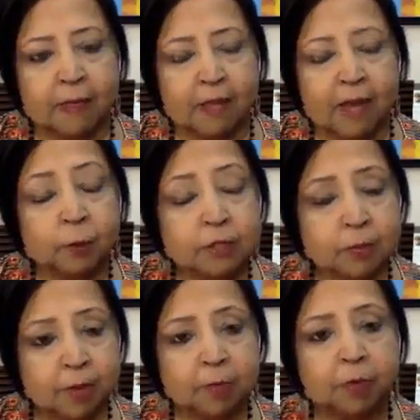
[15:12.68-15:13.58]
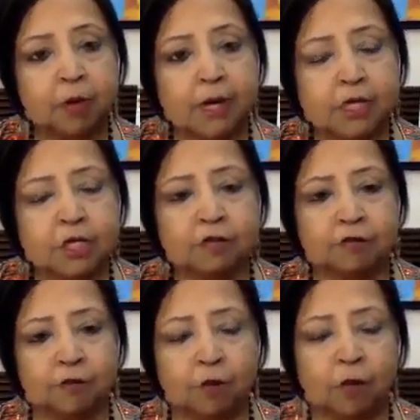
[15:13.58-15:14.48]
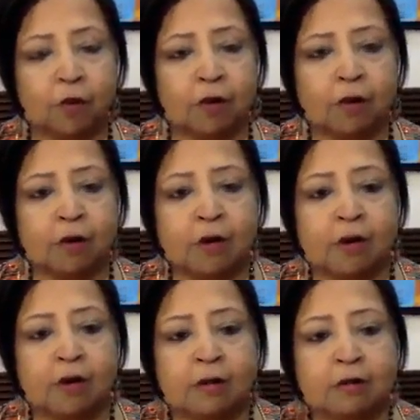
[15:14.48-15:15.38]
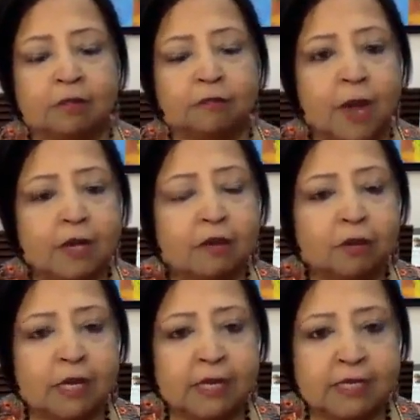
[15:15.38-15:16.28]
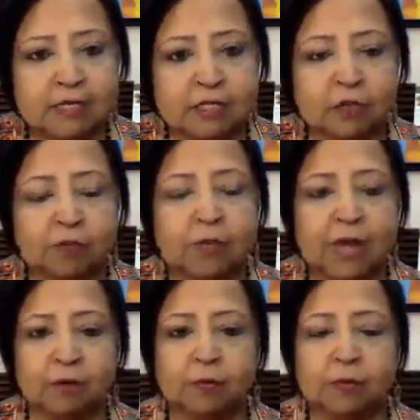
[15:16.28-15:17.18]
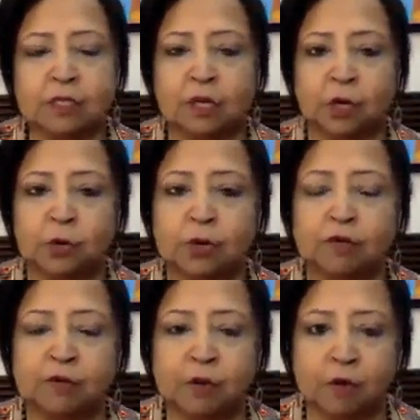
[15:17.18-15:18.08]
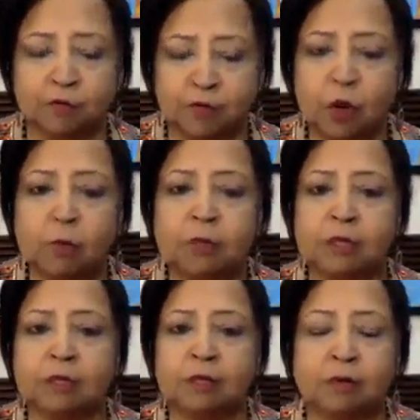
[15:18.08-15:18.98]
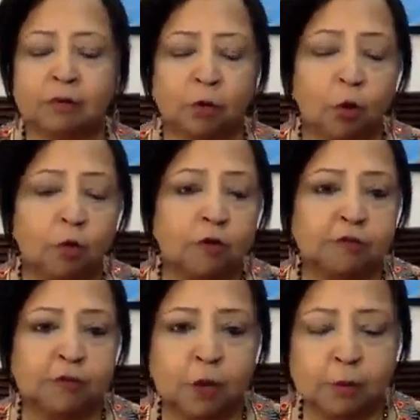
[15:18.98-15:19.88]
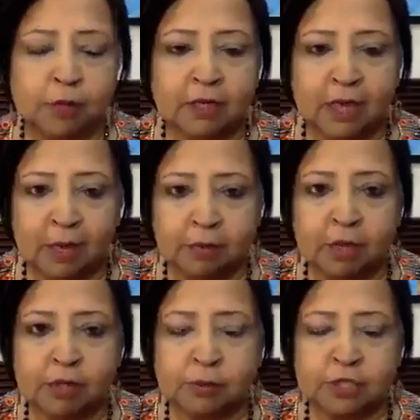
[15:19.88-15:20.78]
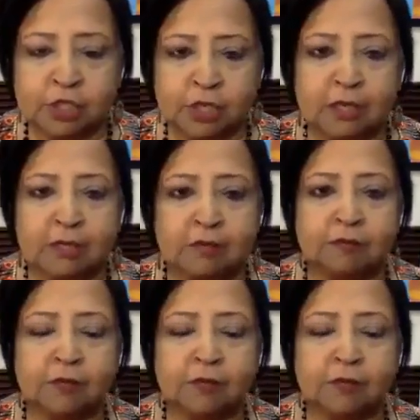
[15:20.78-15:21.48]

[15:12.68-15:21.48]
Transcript: it was a preparation for the final releases of that which the corona phenomenon or the COVID phenomenon came here to achieve.